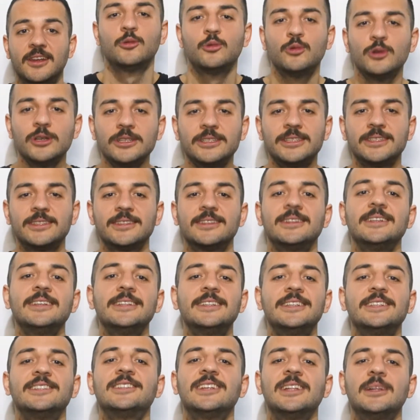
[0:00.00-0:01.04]
Recently,
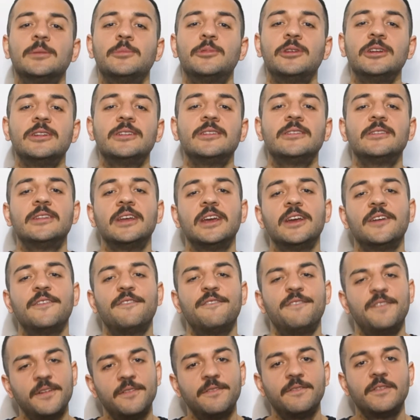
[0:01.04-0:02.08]
they celebrated their
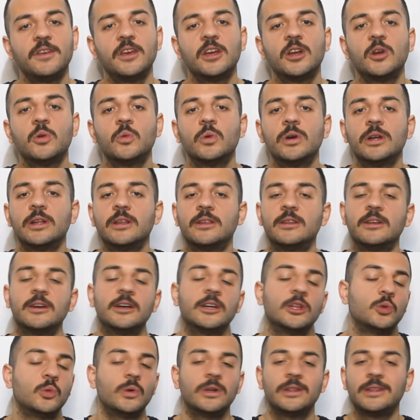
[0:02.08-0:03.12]
5th year with
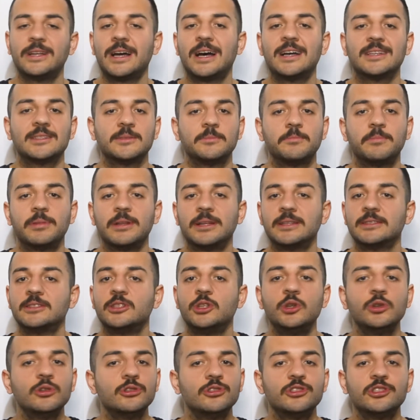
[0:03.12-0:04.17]
20,000 plus
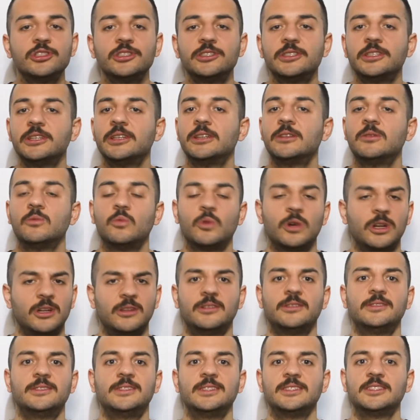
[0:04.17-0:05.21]
users in
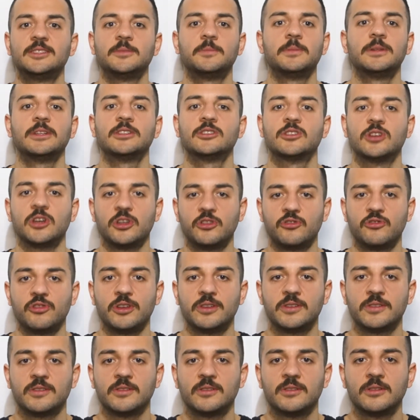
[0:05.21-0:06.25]
160 plus
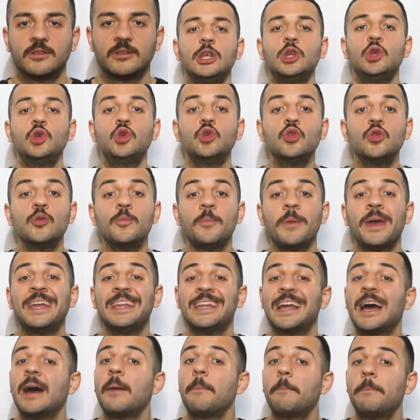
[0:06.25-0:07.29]
countries. You
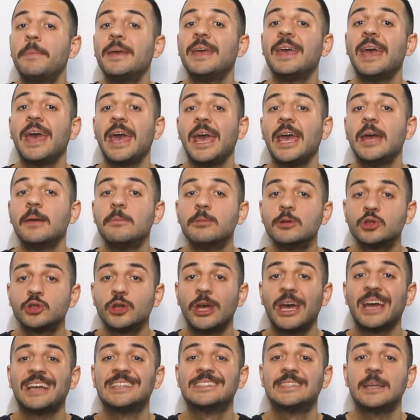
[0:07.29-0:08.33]
may not be able
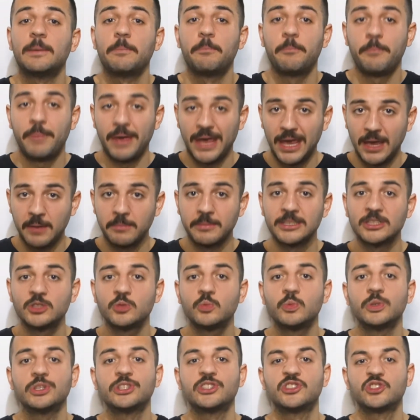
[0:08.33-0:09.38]
to accept
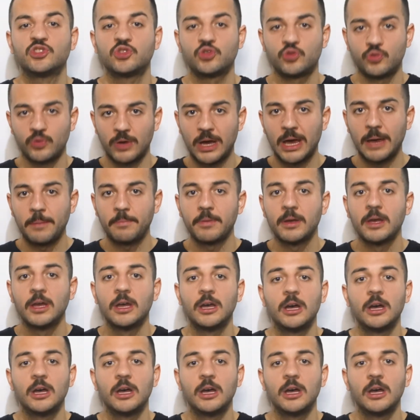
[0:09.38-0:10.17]
payments with Stripe